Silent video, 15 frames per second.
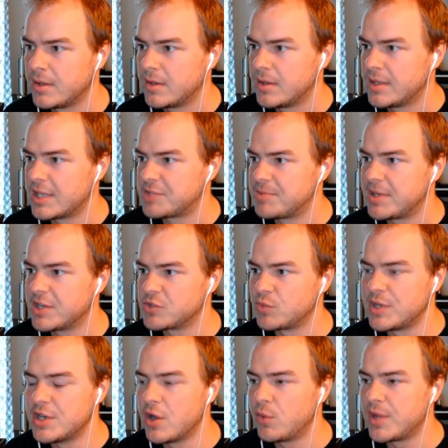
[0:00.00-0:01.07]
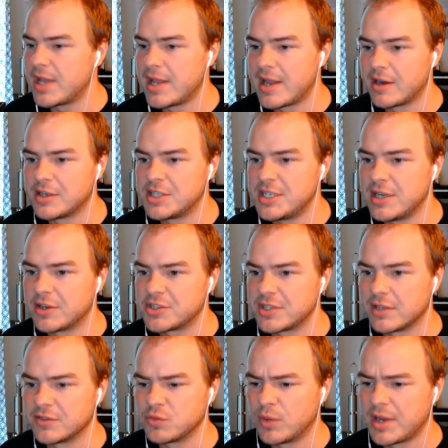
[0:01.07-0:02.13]
That's because we know we can guarantee
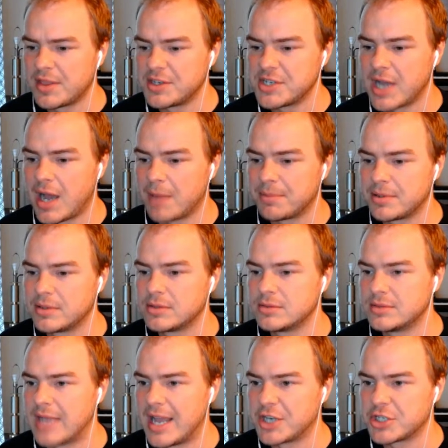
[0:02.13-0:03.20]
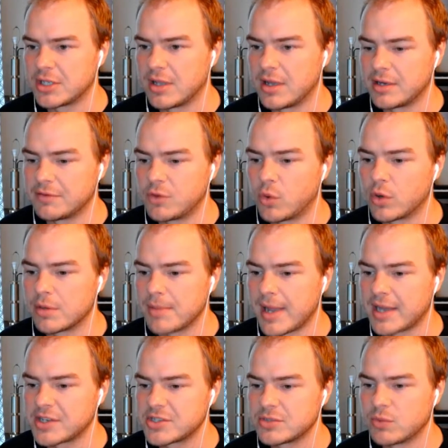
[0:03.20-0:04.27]
ourselves one of the top echelon of
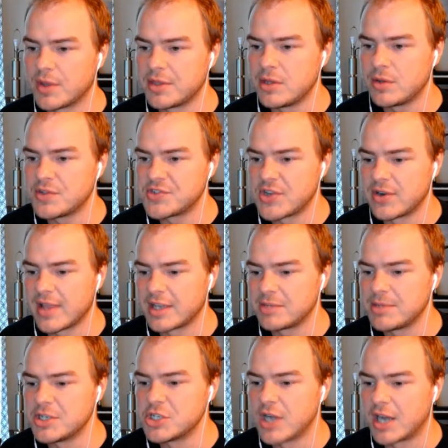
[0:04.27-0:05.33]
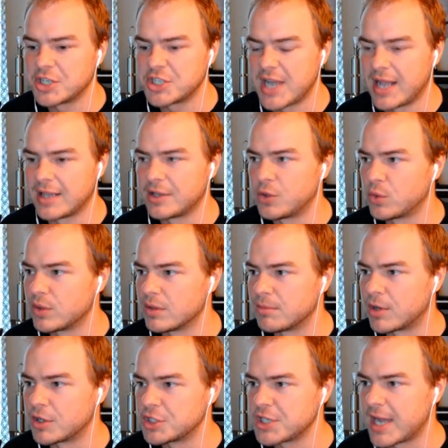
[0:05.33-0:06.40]
quarterbacks, whether you consider that to be Josh Allen or
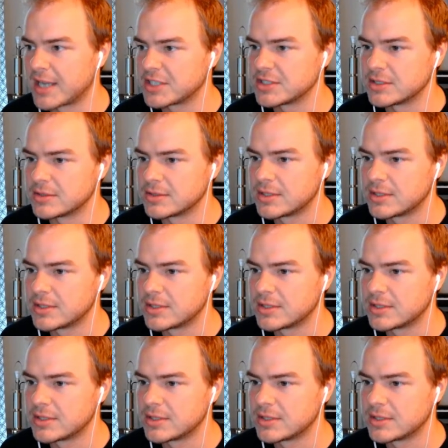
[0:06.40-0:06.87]
Lamar Jackson.